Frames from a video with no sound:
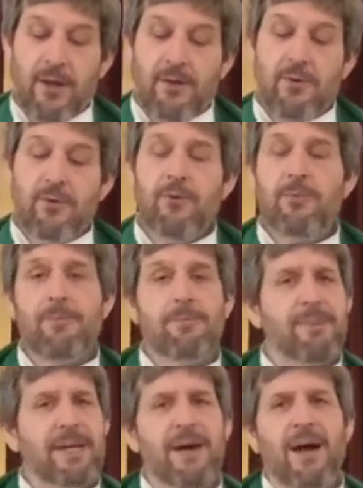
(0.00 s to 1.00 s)
New
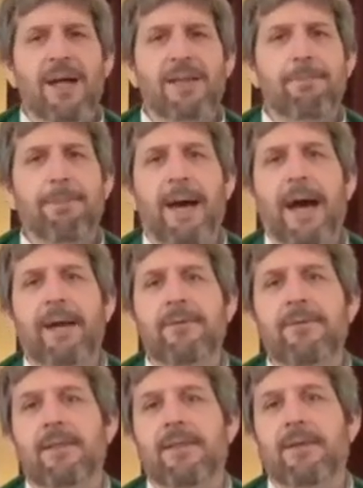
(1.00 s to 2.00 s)
beyond the
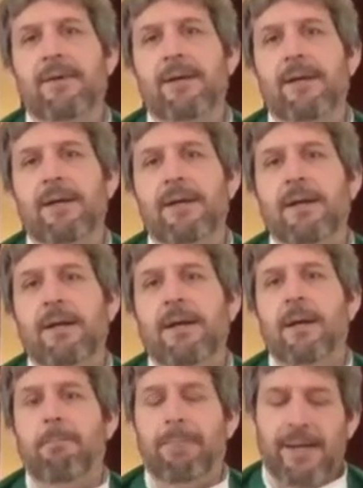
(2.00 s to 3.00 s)
pattern that they're in,
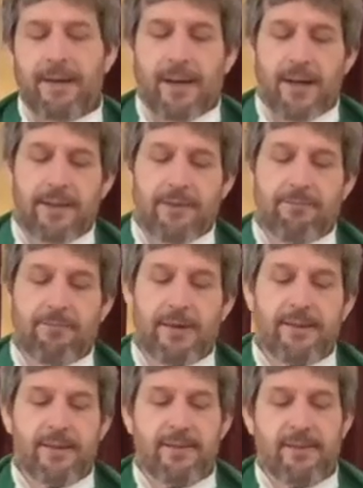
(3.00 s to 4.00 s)
beyond the
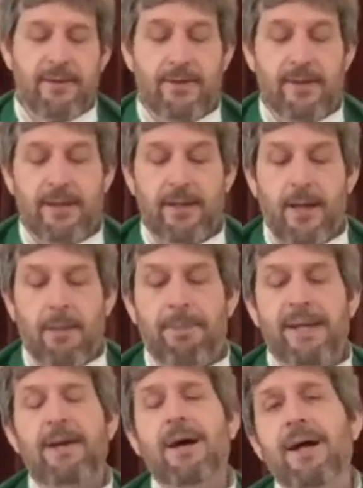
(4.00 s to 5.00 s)
rut that they're in,
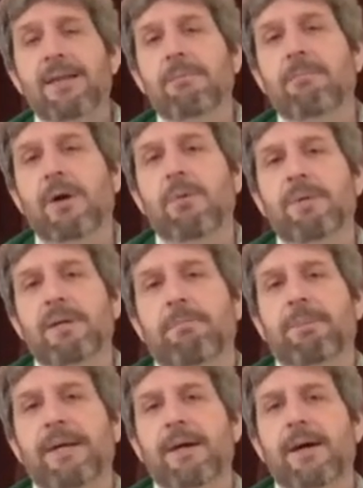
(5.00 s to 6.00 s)
beyond the moment,
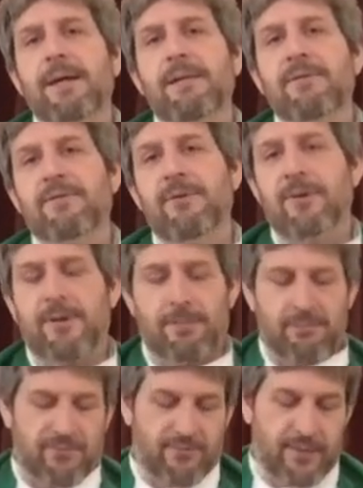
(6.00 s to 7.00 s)
beyond the
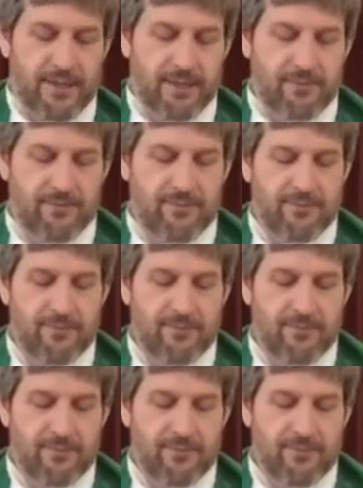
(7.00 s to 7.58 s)
circumstance.